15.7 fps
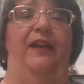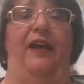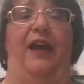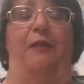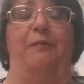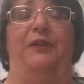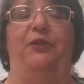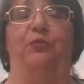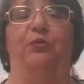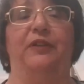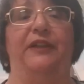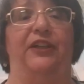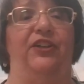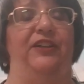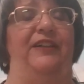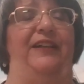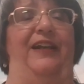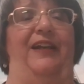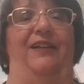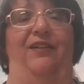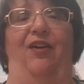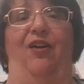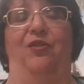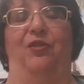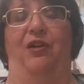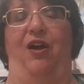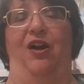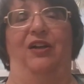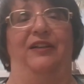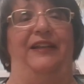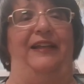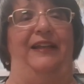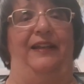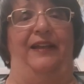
I mean, you really couldn't get hardly any